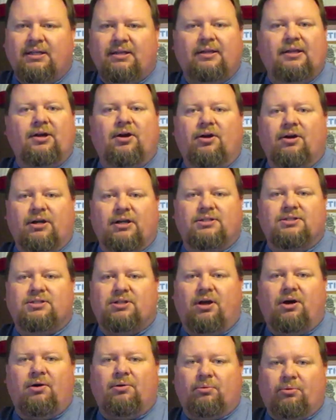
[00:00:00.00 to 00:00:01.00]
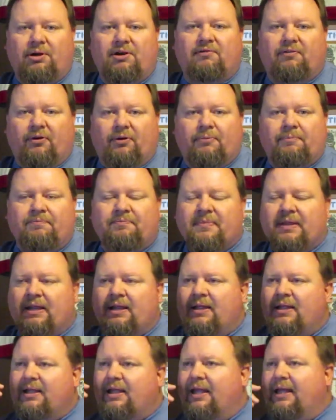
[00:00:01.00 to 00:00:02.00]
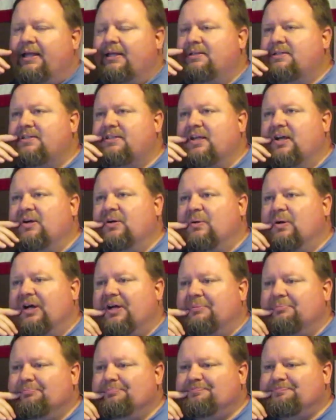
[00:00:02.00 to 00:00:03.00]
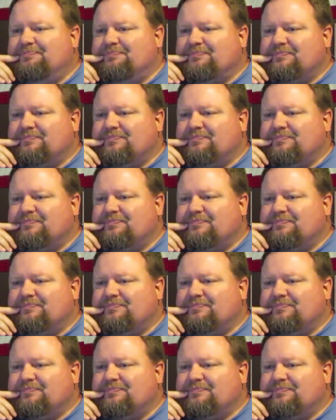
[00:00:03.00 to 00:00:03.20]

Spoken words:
the Arkansas River. And so